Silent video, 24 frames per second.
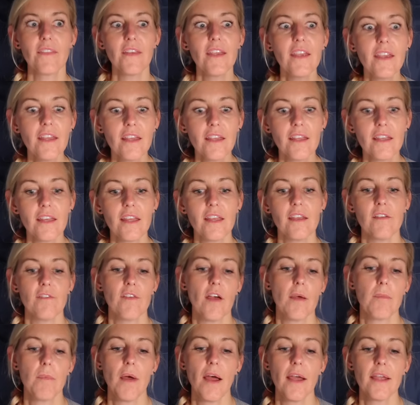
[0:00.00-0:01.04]
then if
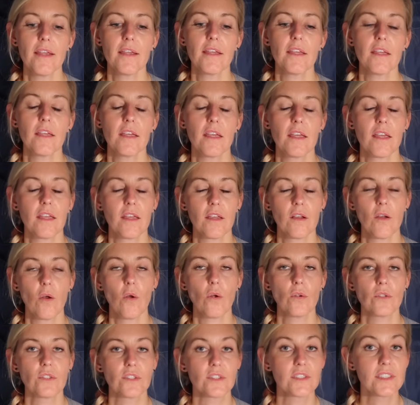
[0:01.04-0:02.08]
I'm hiking in
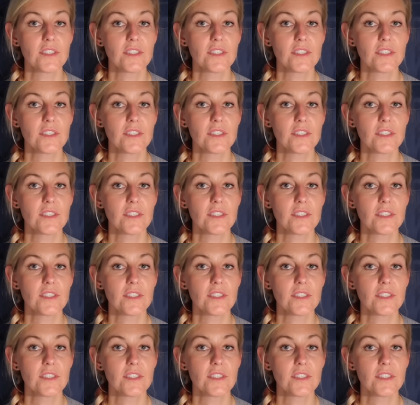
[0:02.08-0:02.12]
colder